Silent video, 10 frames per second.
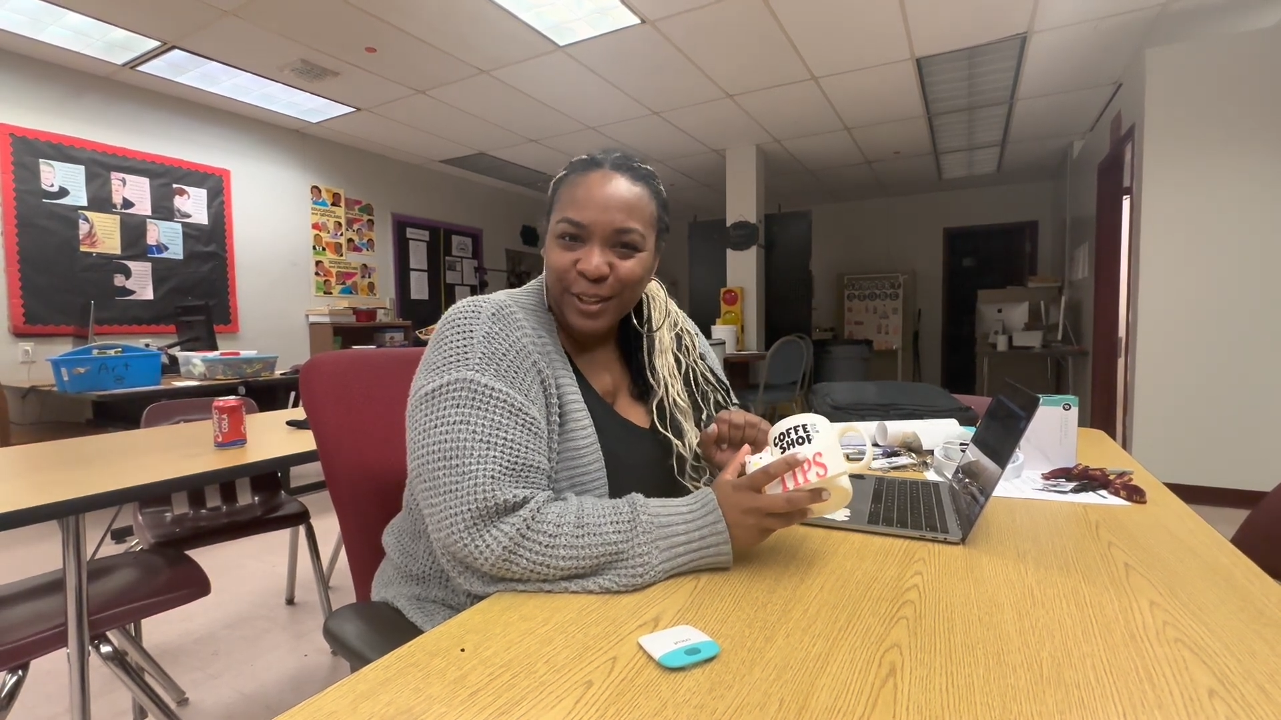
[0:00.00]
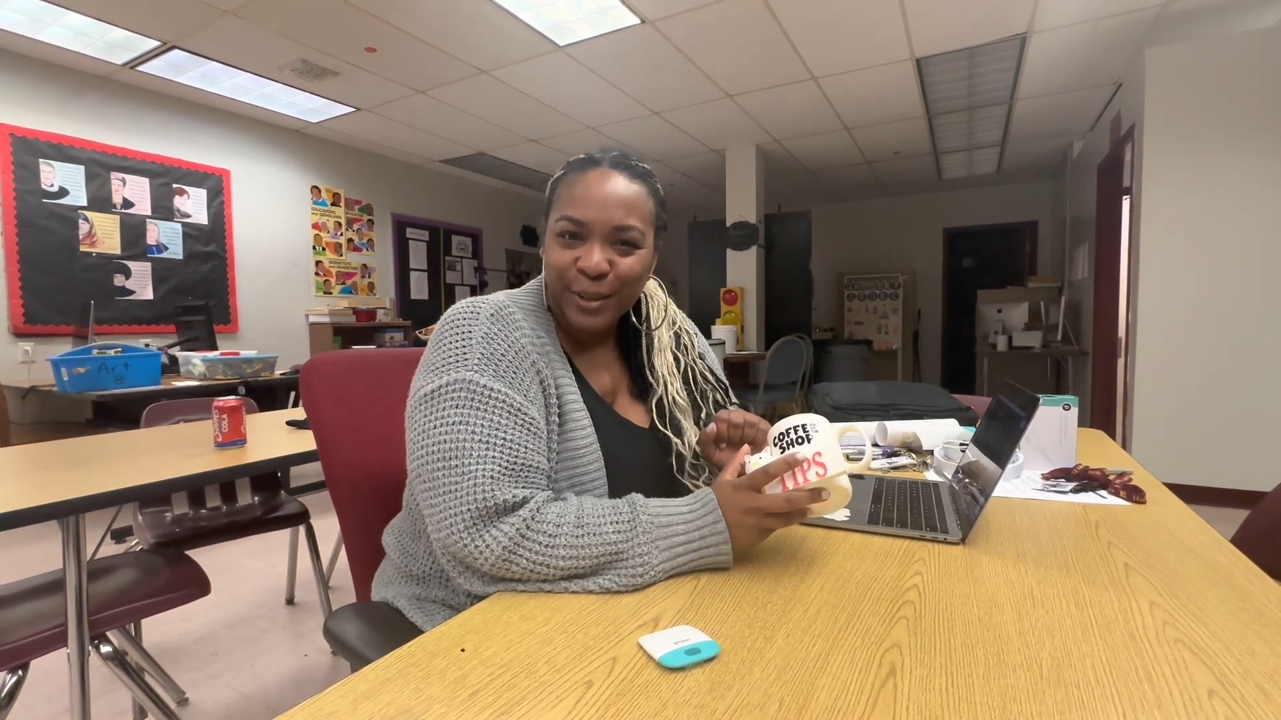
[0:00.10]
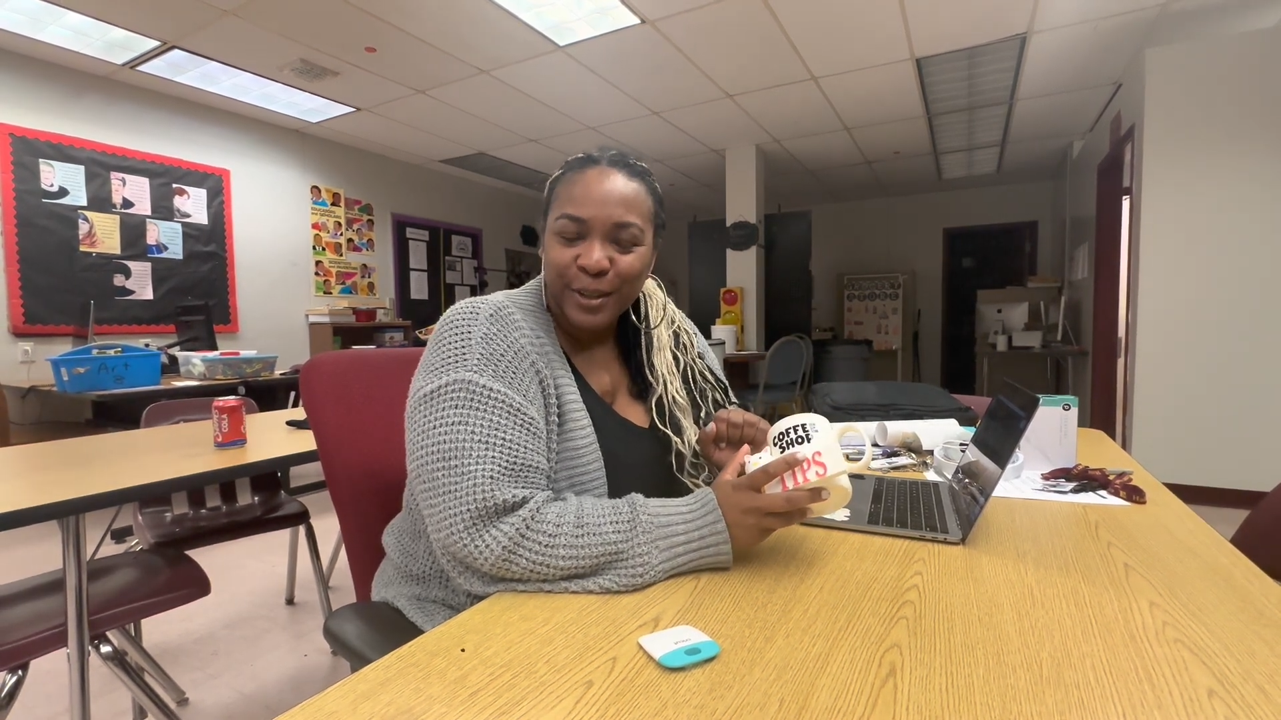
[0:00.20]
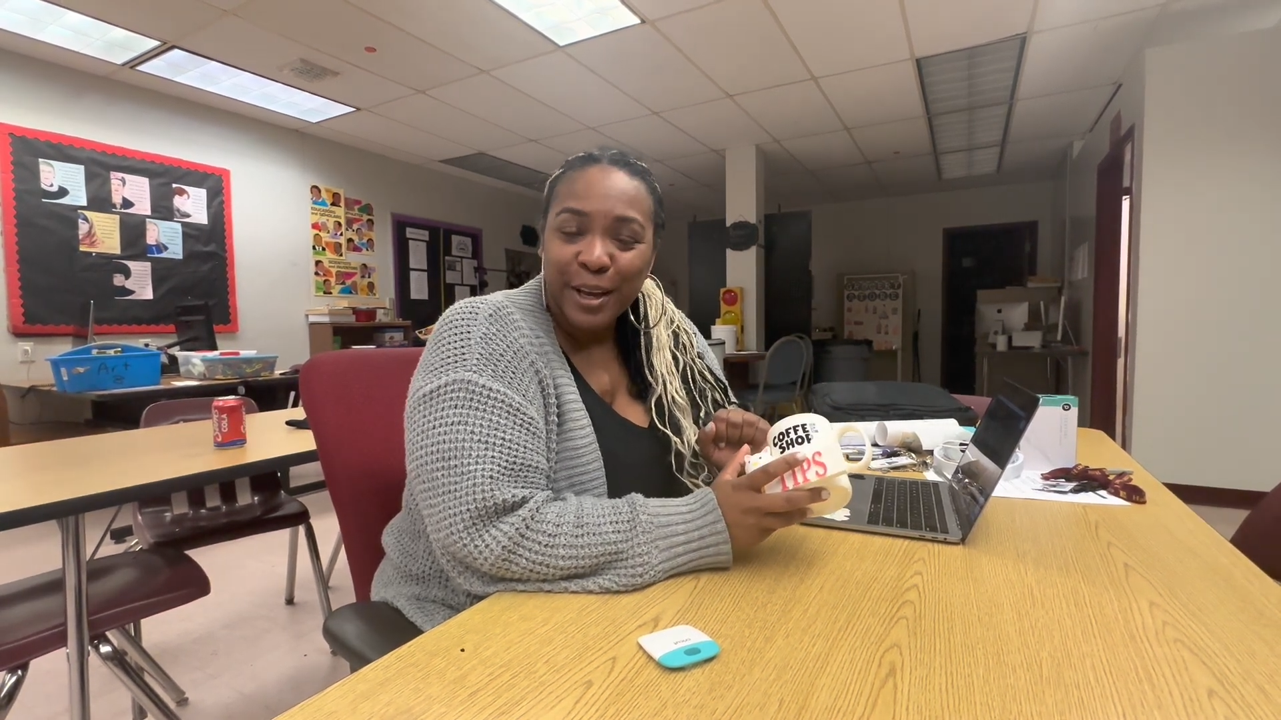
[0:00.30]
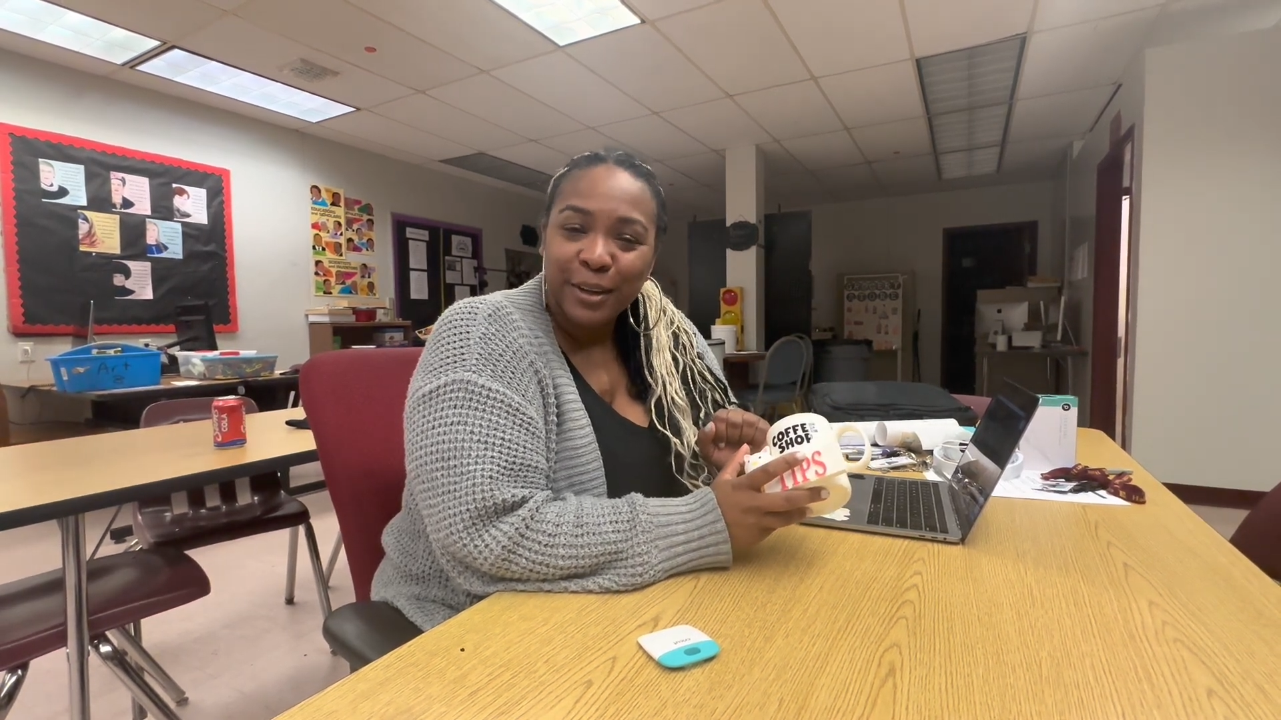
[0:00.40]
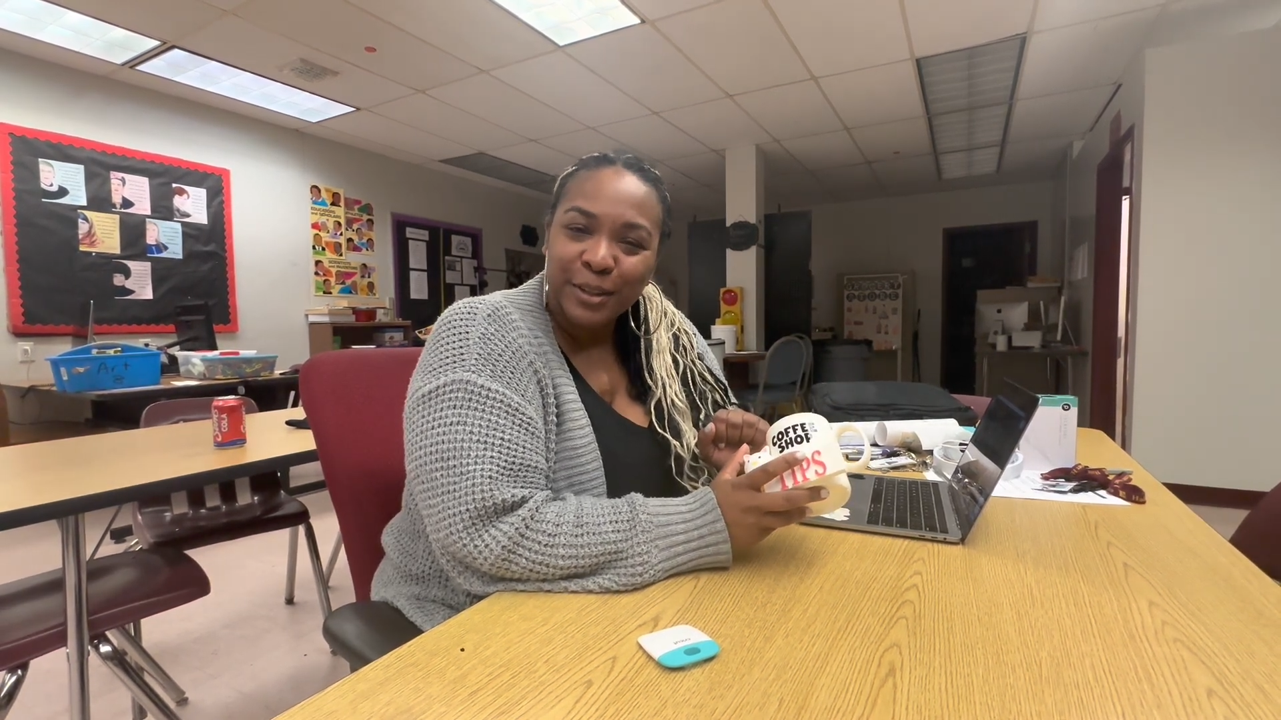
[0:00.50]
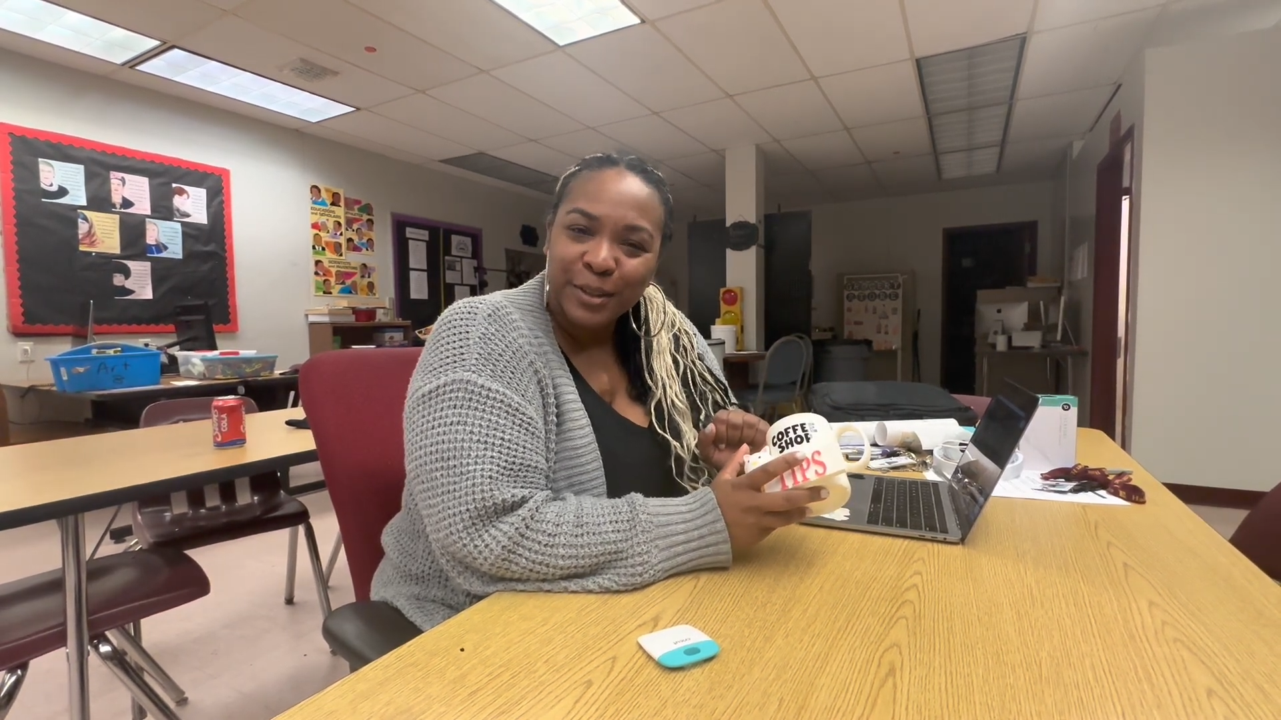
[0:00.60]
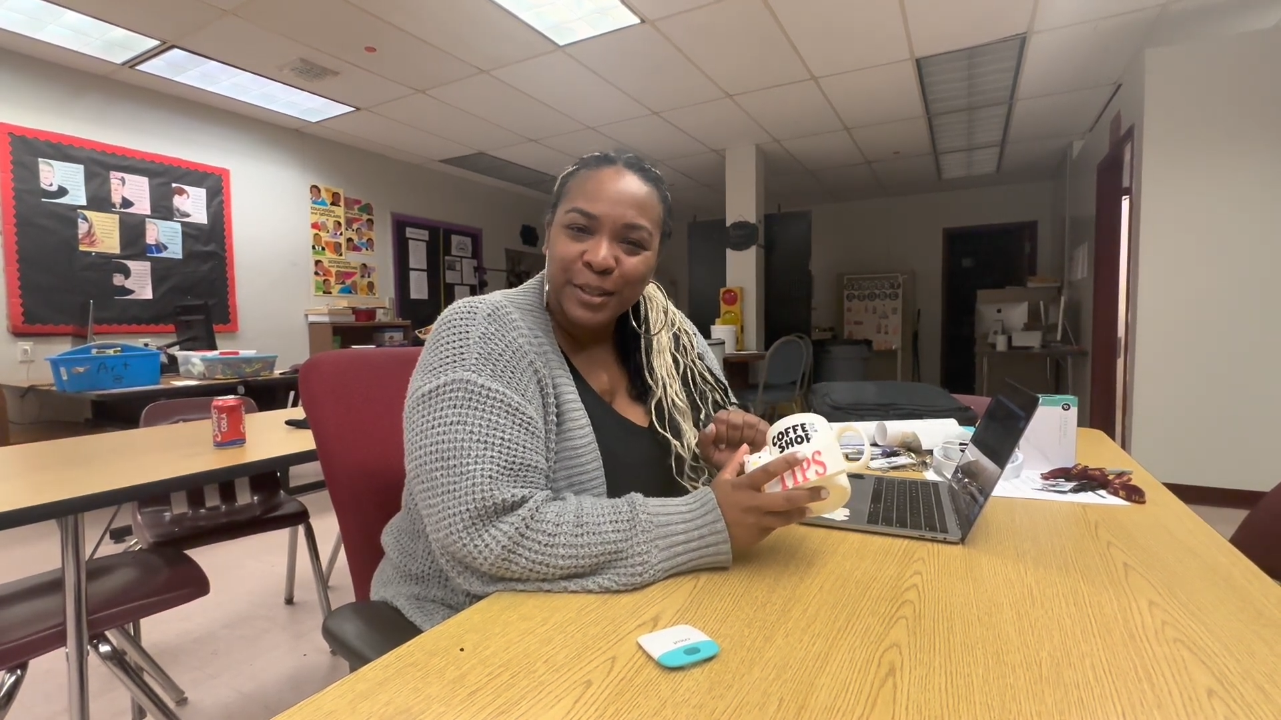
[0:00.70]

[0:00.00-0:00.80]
learned how to do